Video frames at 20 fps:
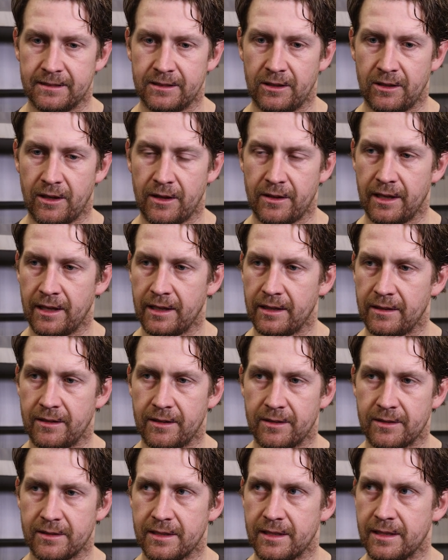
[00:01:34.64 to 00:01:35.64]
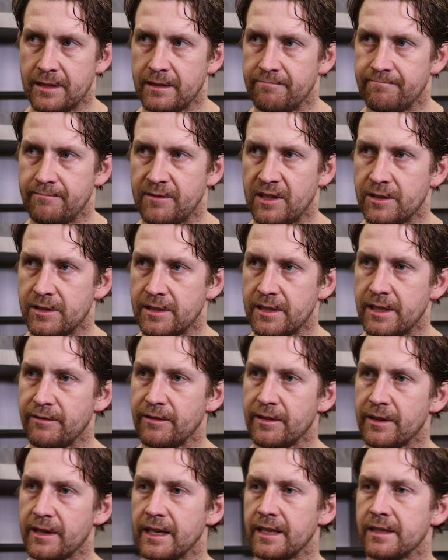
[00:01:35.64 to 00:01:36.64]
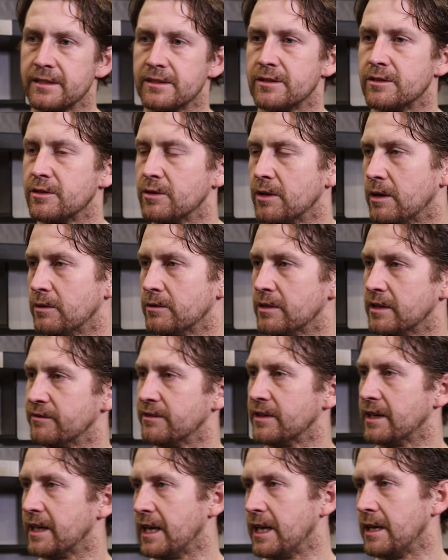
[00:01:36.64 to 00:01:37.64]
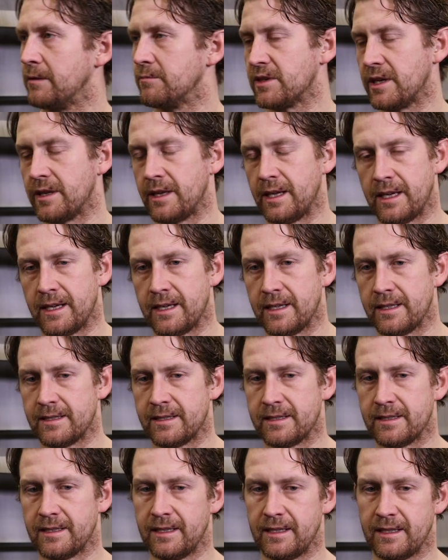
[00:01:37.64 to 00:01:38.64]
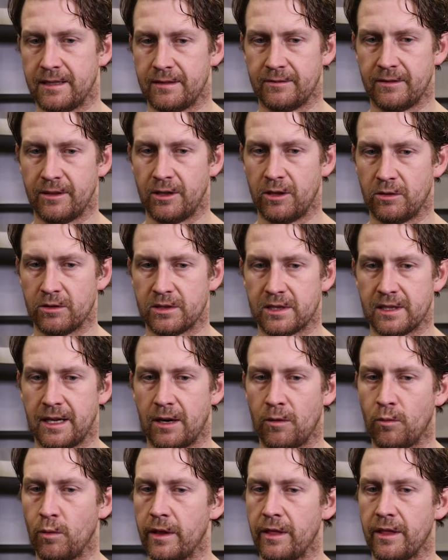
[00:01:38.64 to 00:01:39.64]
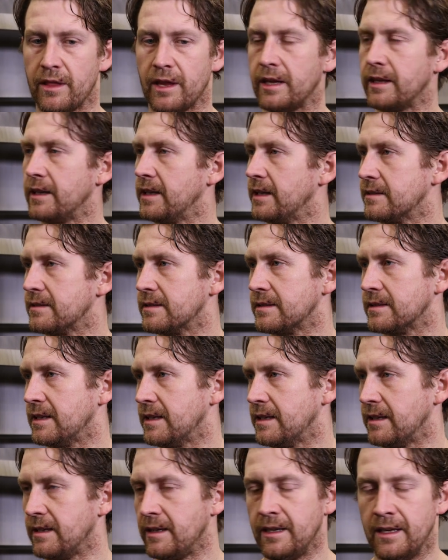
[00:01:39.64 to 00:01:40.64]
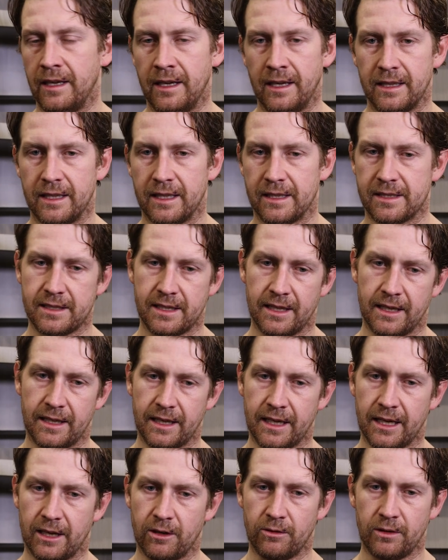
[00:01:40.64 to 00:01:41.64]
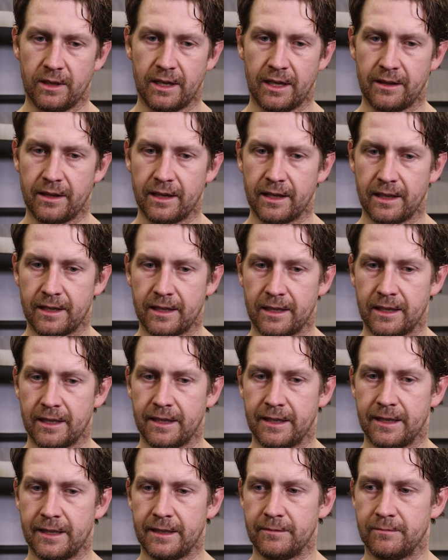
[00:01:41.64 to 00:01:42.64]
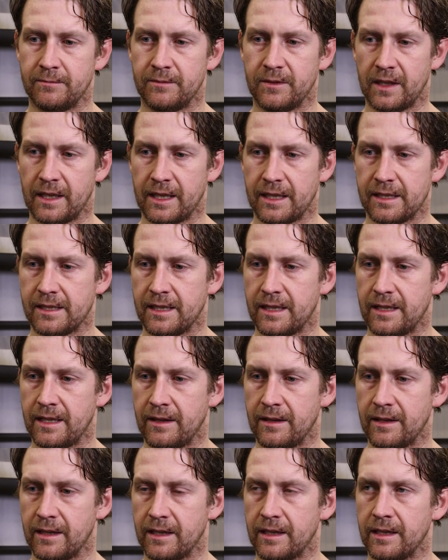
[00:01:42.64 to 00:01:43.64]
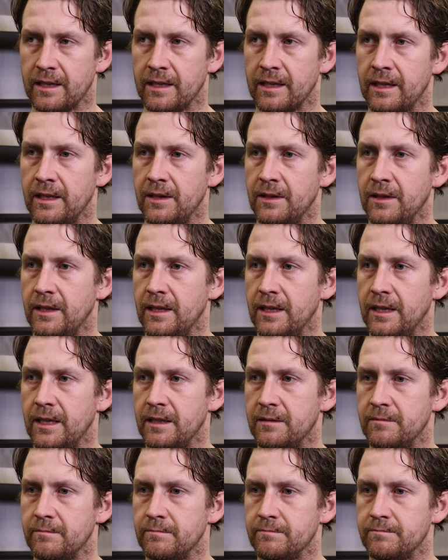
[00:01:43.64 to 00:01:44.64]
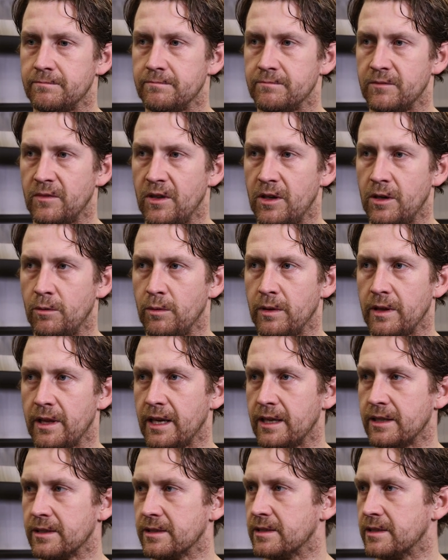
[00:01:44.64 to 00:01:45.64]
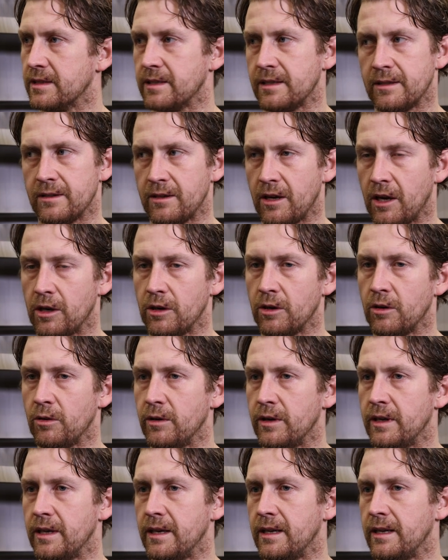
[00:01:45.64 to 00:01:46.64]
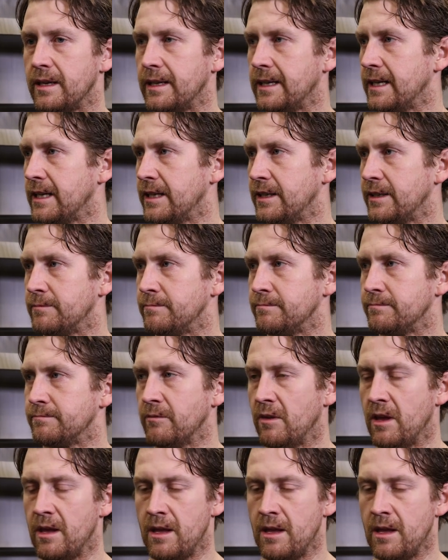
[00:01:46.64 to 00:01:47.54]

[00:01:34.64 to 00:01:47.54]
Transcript: you know, I think there's there's different things throughout different games. I think it's uh, you know, it's not one thing that's uh, that's standing out. And I think, um, like I said, I think um, you know when things aren't going um,